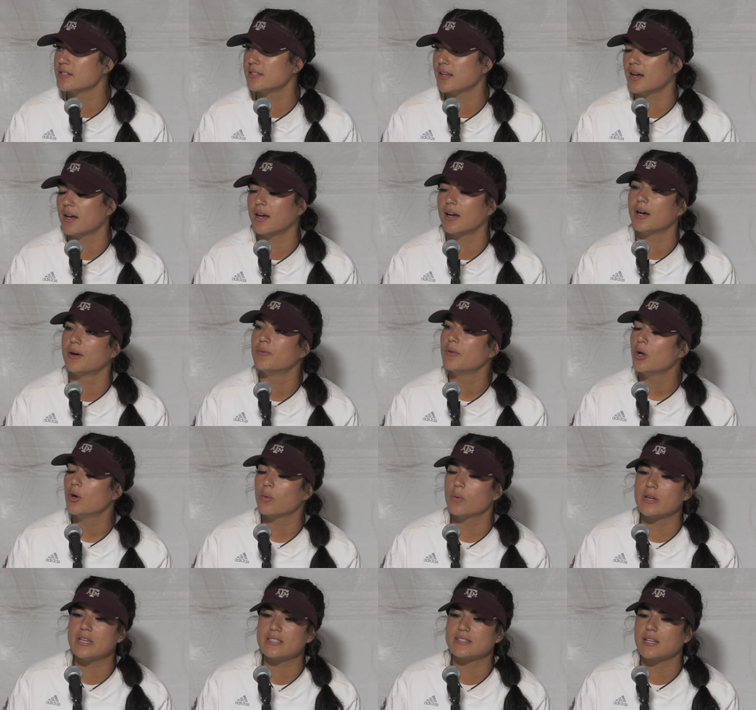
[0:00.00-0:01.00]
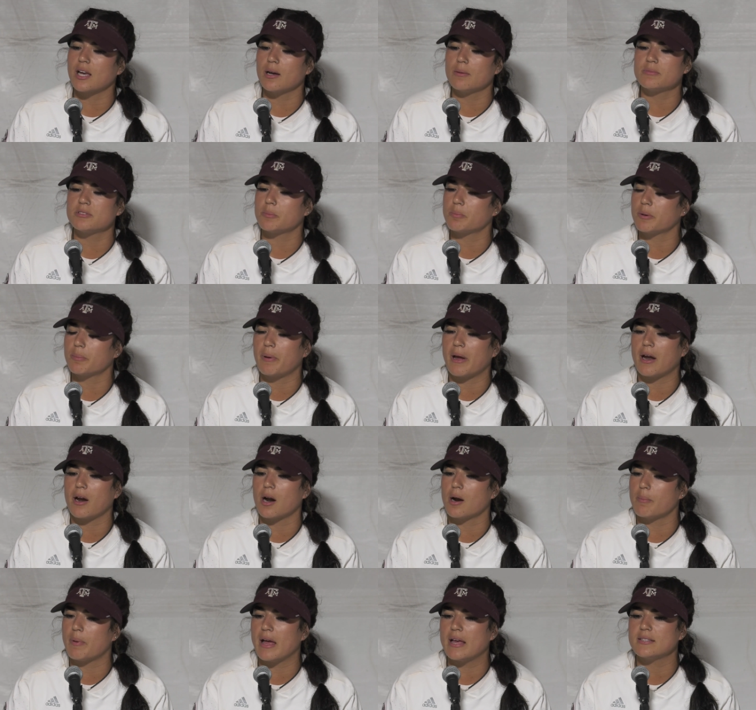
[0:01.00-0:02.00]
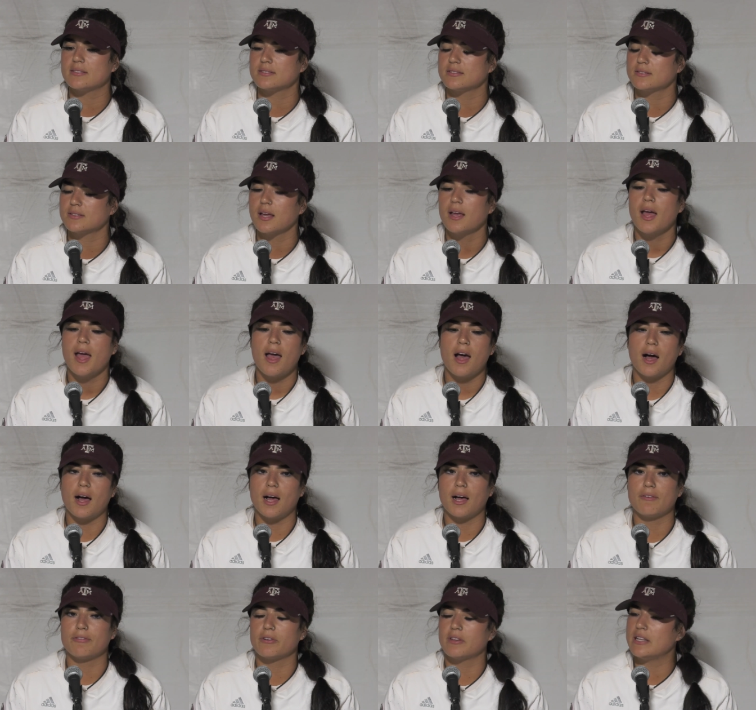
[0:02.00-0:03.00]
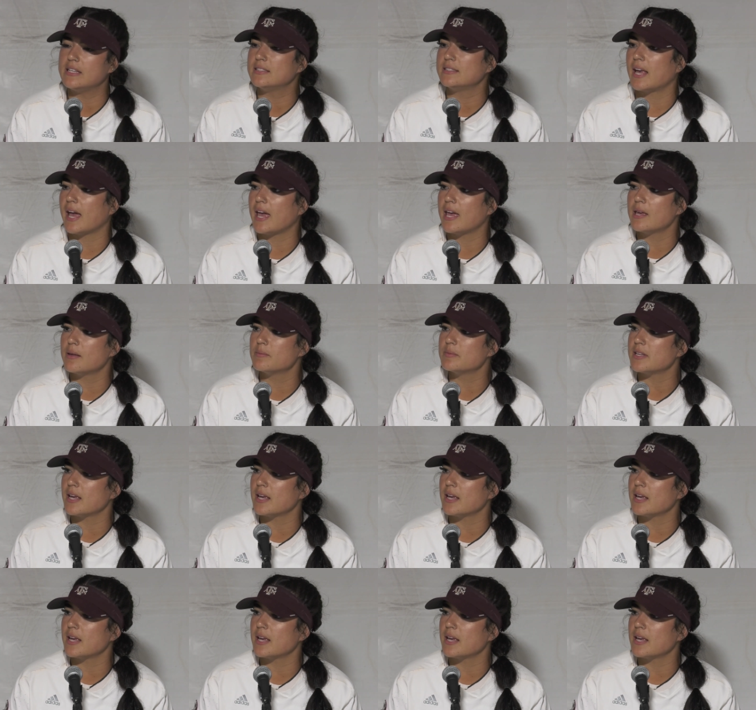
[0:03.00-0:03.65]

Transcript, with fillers: Uh, we just come to prepare our best uh, for these games.